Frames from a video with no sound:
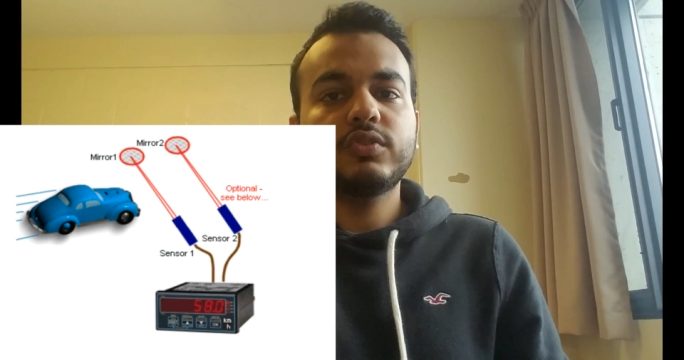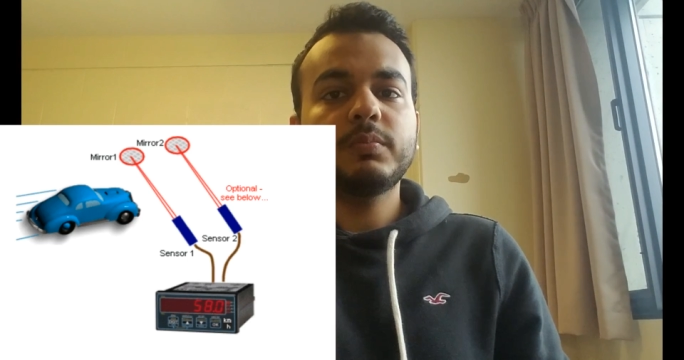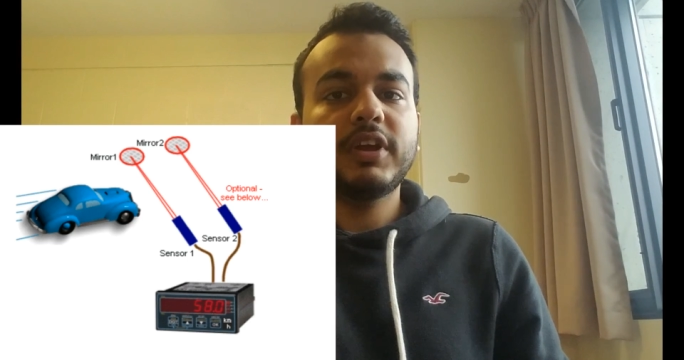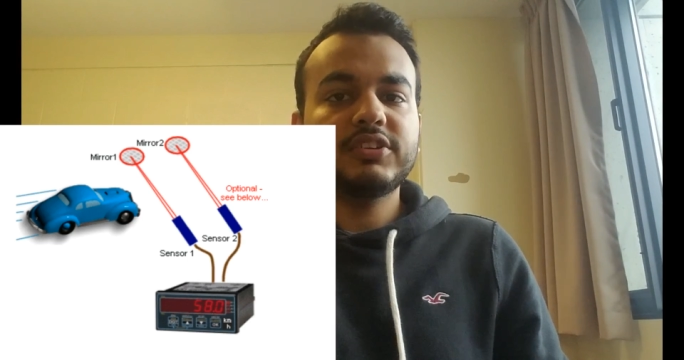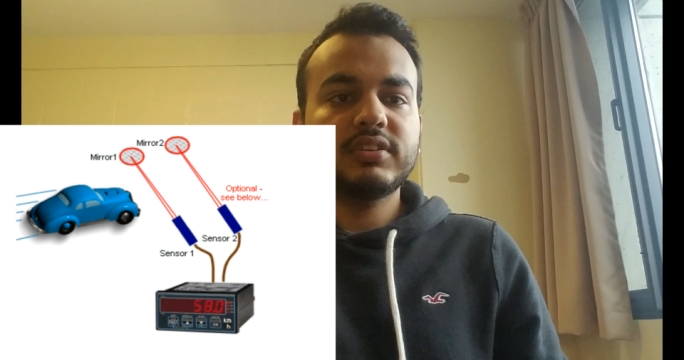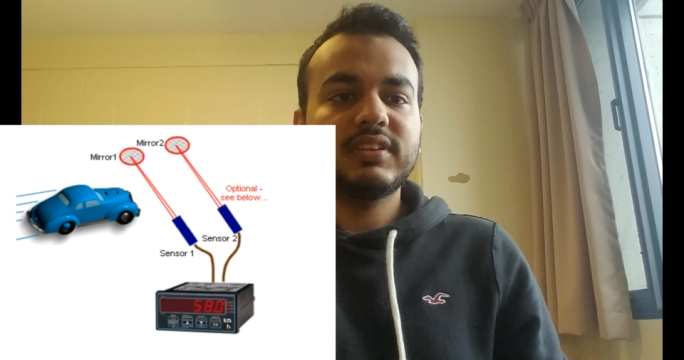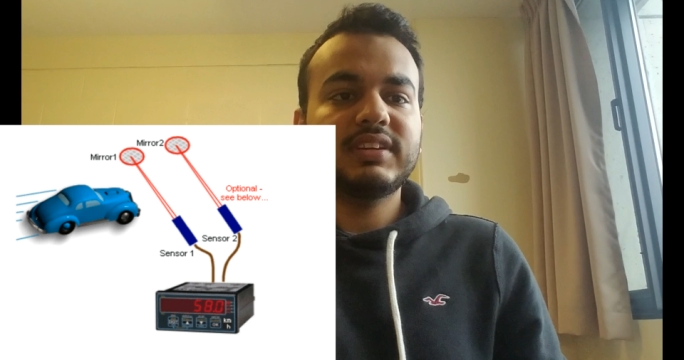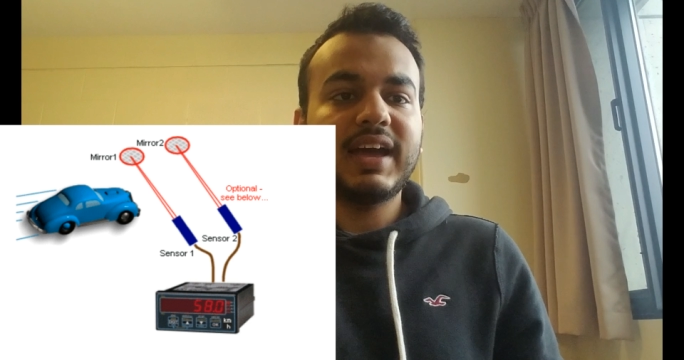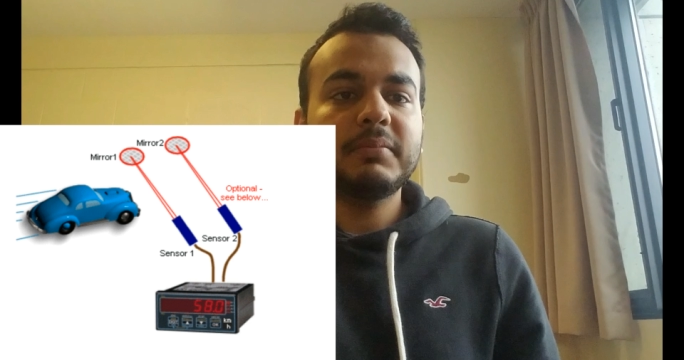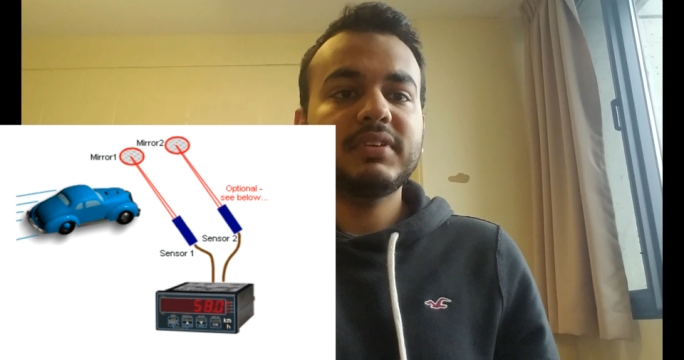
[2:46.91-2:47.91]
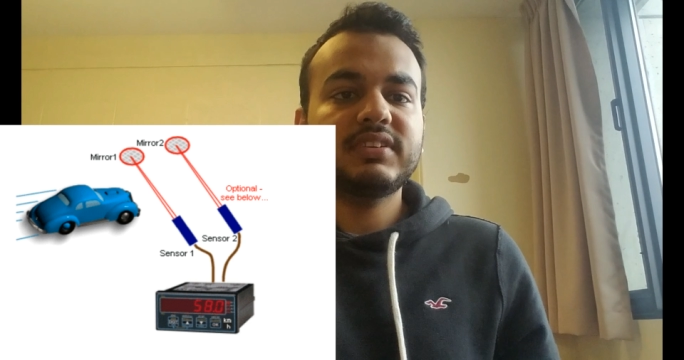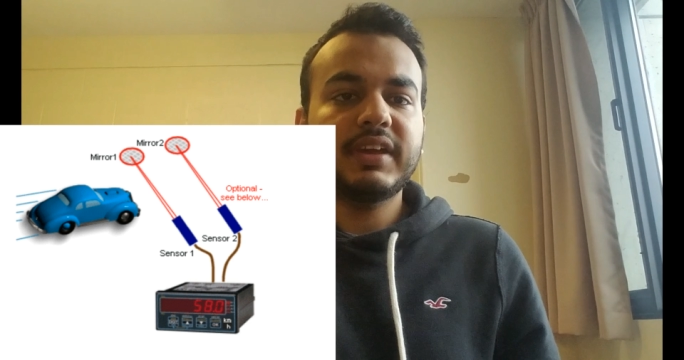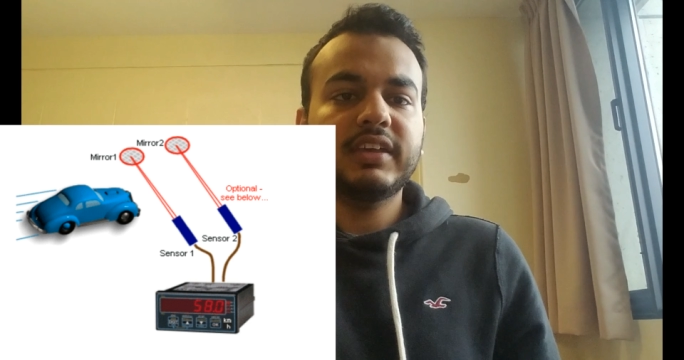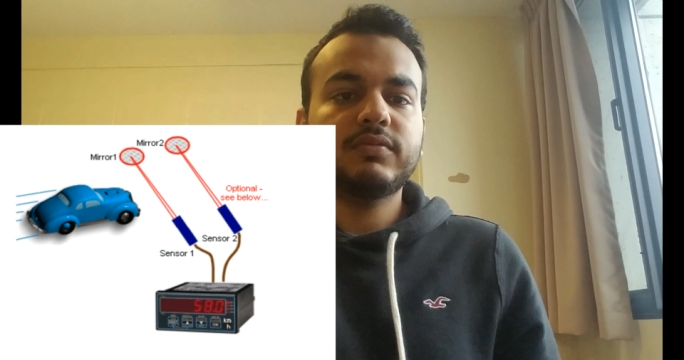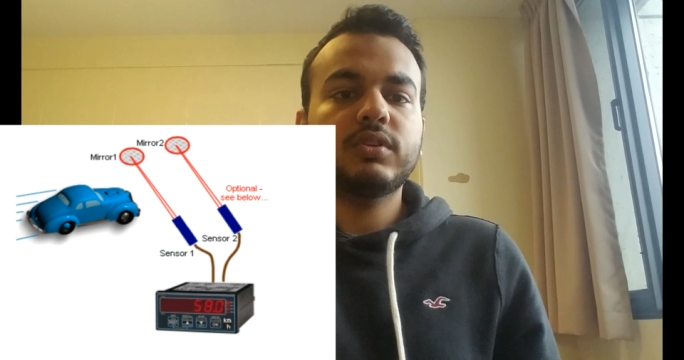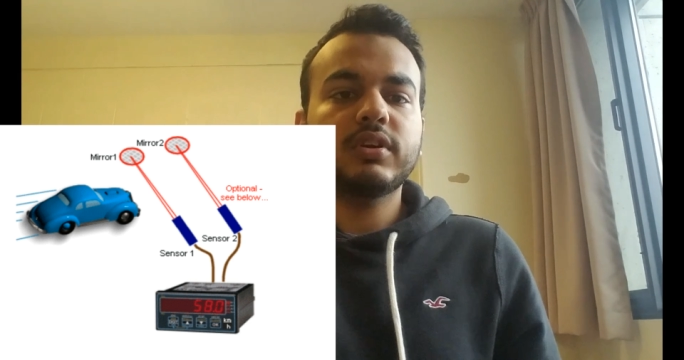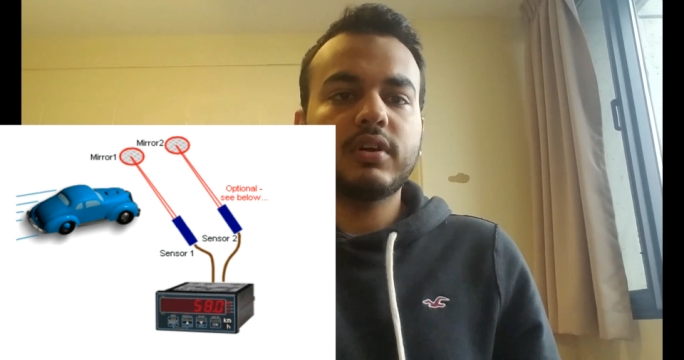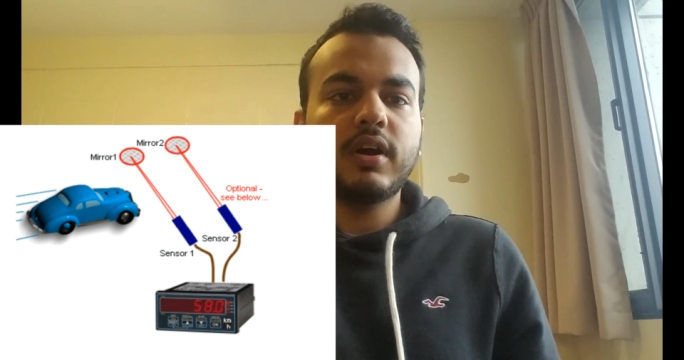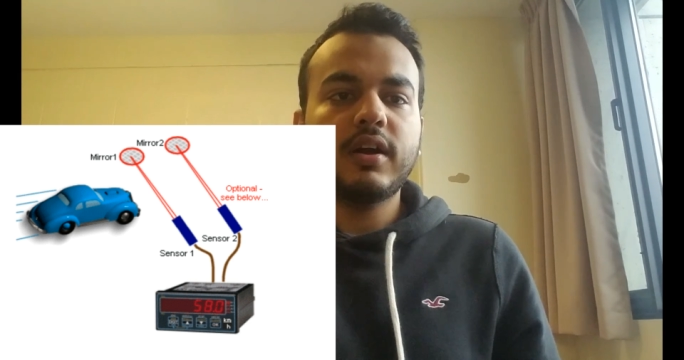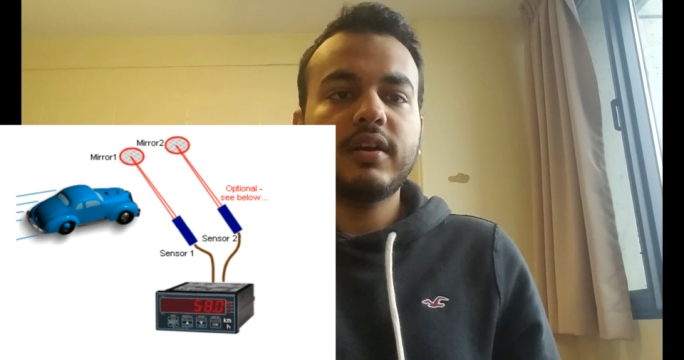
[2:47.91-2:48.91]
to measure the time it takes for the
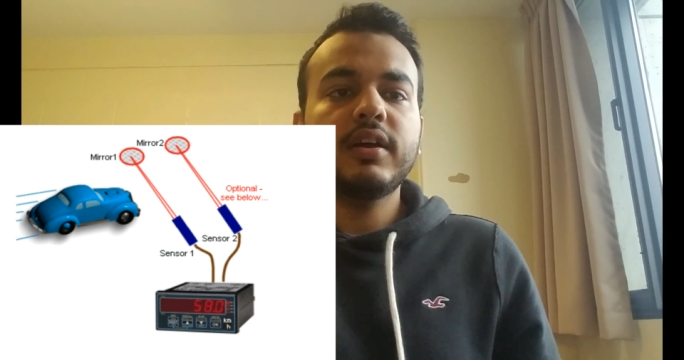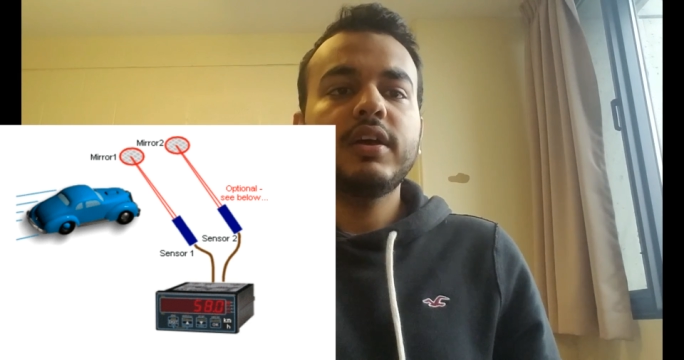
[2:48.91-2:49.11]
car